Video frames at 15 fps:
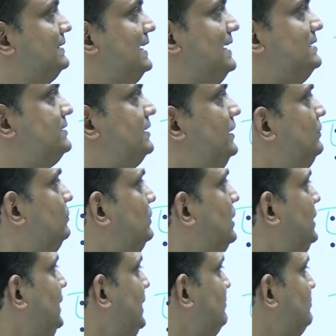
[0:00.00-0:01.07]
sensory to the
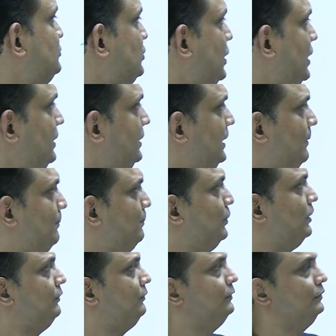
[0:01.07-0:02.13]
T M joint,
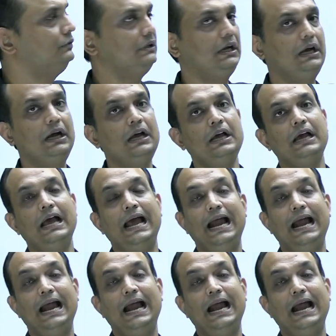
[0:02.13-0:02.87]
temporal fossa,